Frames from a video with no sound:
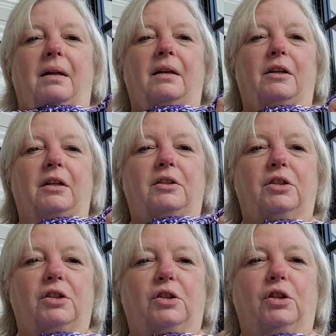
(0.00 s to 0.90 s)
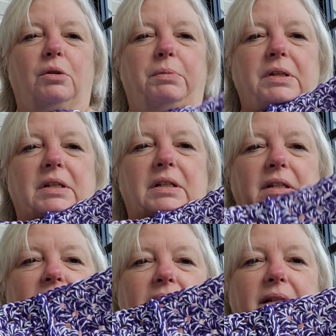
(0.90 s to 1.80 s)
I like it. It's too busy
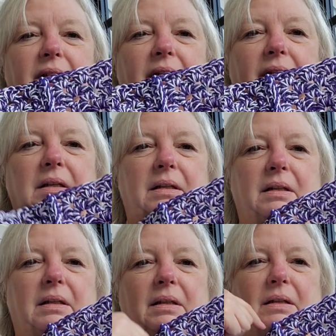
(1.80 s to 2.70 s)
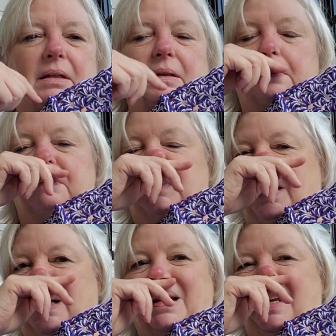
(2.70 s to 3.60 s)
to see.
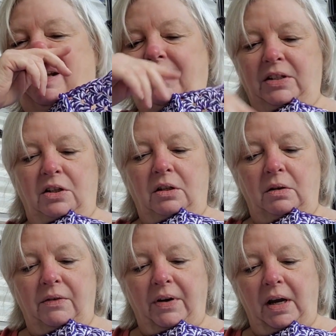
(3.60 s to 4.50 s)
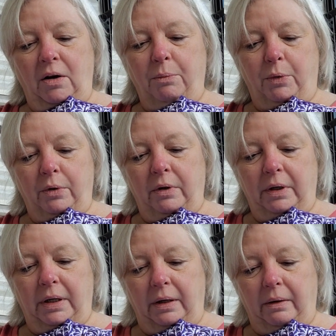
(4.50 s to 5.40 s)
Yeah, and if so, if I add a border
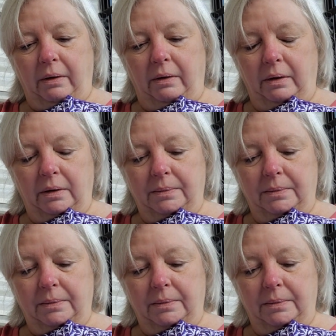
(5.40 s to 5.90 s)
here,